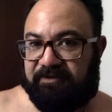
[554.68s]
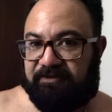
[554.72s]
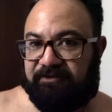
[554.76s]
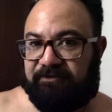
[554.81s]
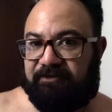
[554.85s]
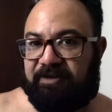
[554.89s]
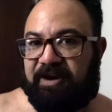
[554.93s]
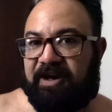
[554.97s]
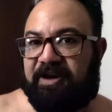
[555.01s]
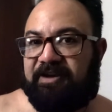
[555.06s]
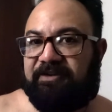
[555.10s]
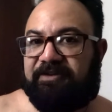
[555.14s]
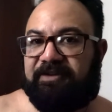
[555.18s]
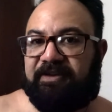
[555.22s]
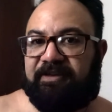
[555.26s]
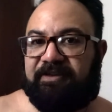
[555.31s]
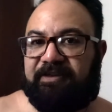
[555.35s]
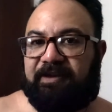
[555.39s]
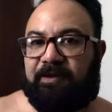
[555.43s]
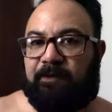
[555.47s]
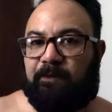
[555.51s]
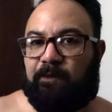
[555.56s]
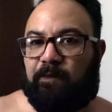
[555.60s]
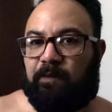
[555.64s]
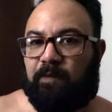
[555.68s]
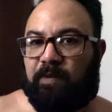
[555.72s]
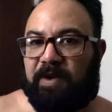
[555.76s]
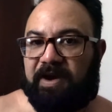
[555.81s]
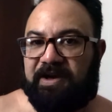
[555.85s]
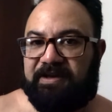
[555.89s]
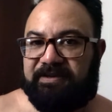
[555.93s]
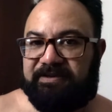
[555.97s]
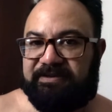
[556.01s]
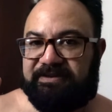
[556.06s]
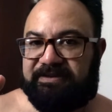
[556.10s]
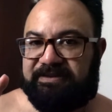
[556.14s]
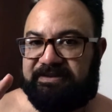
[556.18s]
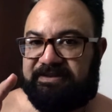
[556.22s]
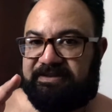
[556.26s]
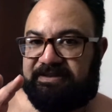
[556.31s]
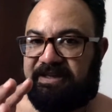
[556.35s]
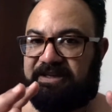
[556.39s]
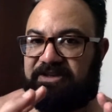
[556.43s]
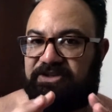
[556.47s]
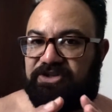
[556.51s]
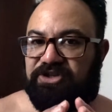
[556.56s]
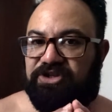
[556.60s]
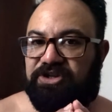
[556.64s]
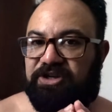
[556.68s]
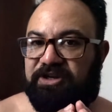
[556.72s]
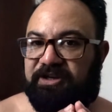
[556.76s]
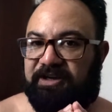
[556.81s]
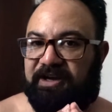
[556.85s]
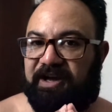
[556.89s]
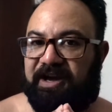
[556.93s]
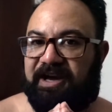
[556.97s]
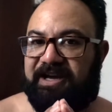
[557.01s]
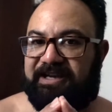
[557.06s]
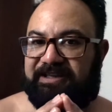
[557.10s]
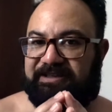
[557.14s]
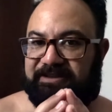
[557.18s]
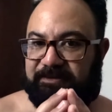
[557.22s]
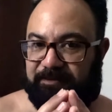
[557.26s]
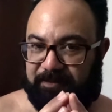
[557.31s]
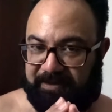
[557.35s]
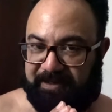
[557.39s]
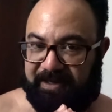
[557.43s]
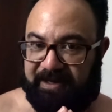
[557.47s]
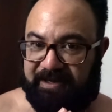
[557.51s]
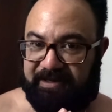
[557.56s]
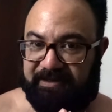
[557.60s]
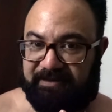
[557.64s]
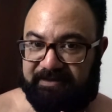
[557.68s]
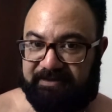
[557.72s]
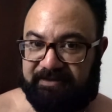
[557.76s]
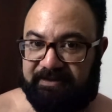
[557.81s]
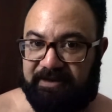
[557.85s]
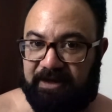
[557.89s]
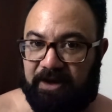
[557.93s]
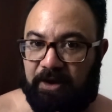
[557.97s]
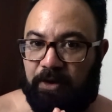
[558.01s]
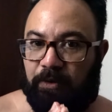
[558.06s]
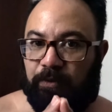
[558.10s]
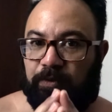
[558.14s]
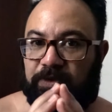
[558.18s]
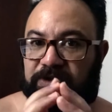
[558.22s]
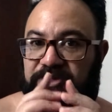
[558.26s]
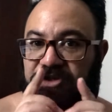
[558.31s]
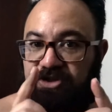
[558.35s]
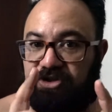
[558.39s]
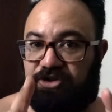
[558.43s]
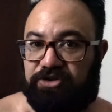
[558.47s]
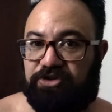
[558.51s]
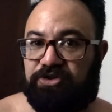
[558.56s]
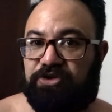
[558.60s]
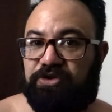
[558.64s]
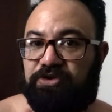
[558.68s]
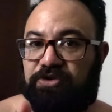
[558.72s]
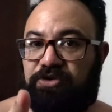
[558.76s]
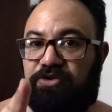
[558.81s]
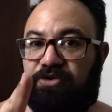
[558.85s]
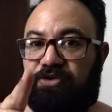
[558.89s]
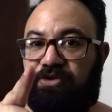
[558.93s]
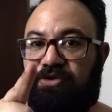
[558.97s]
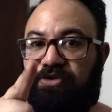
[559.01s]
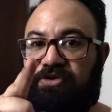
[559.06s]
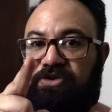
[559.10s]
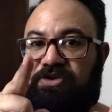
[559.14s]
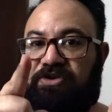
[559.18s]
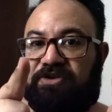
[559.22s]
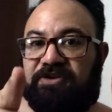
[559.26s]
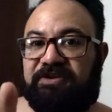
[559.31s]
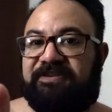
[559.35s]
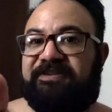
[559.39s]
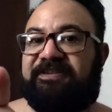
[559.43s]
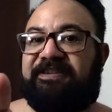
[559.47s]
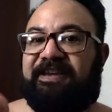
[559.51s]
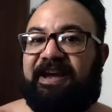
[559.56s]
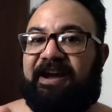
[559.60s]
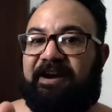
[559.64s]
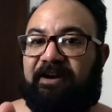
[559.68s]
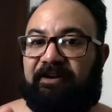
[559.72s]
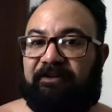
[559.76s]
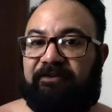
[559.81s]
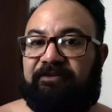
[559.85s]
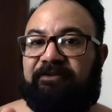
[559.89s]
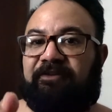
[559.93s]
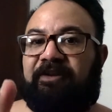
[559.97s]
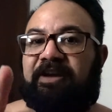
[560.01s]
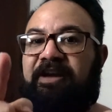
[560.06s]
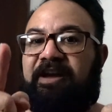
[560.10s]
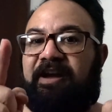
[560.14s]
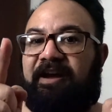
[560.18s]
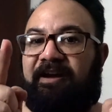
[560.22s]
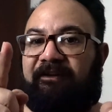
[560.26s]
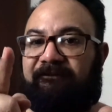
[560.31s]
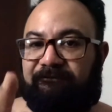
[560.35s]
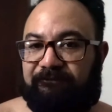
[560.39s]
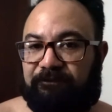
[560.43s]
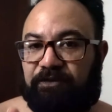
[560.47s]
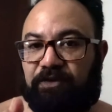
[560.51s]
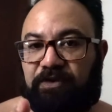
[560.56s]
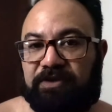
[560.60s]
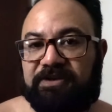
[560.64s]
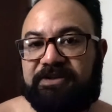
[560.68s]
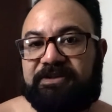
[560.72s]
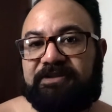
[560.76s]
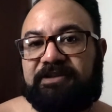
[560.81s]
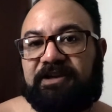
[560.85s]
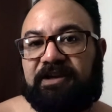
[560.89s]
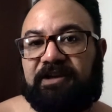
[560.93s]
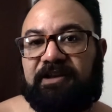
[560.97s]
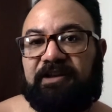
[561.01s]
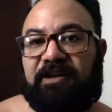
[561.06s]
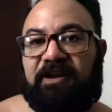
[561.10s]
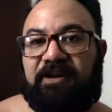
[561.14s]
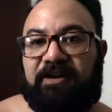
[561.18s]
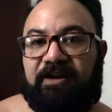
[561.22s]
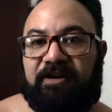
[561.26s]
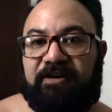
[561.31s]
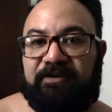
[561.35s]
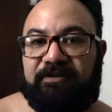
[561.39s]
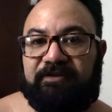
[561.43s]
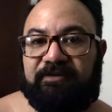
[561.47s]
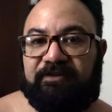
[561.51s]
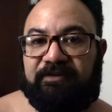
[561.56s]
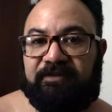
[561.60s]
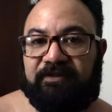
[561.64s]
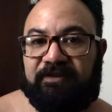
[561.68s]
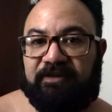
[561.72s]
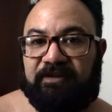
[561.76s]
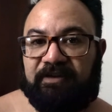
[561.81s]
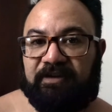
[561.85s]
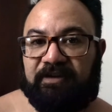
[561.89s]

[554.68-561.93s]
rather than one centralized place which you yourself have forced to close